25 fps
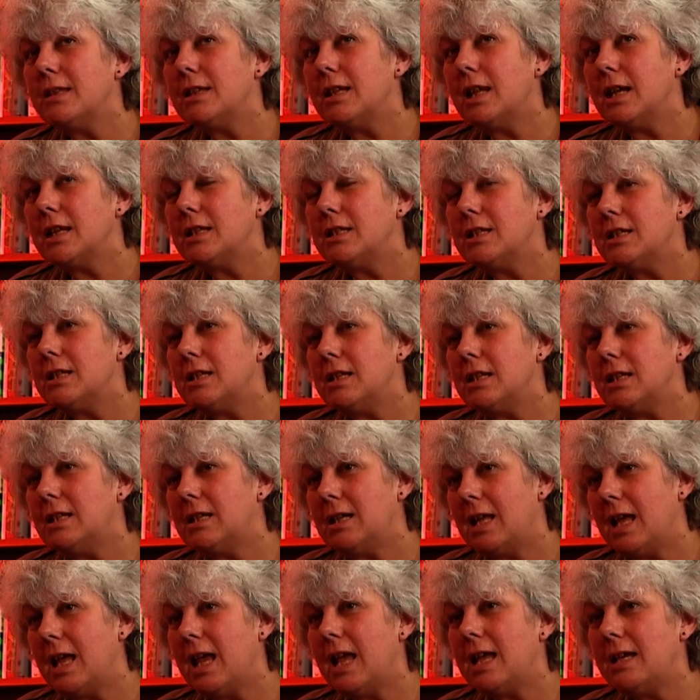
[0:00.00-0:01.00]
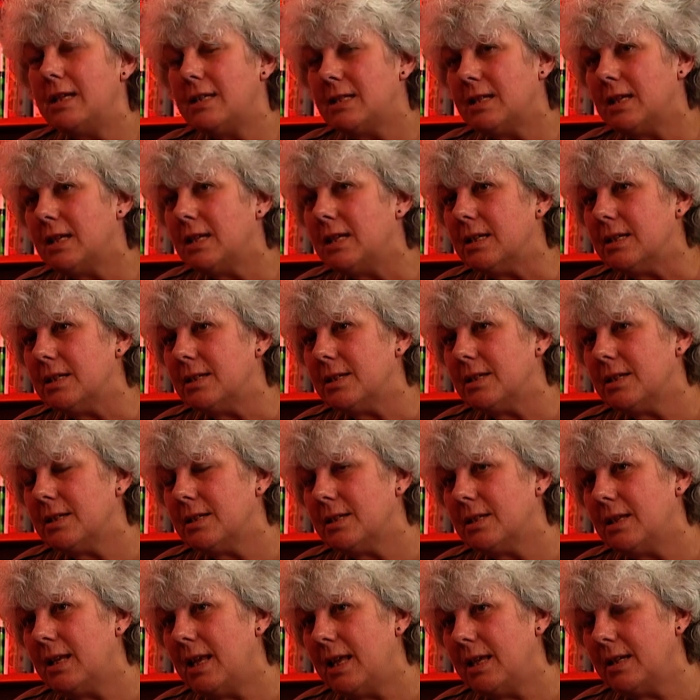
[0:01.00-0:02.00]
1980s,
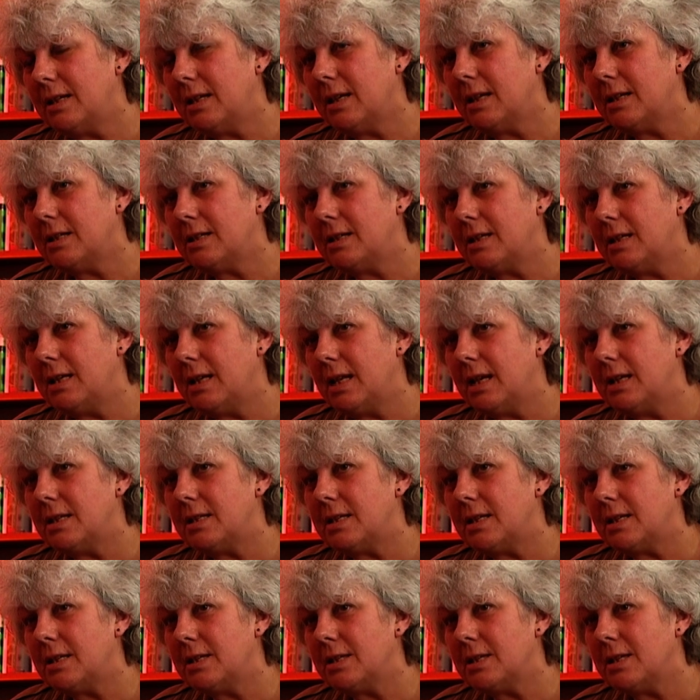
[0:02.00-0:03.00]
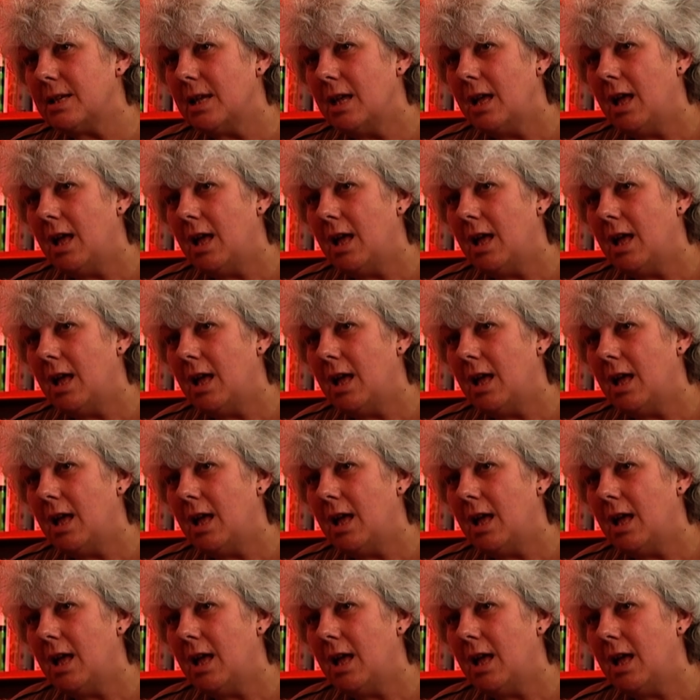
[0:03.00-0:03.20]
the late 1980s,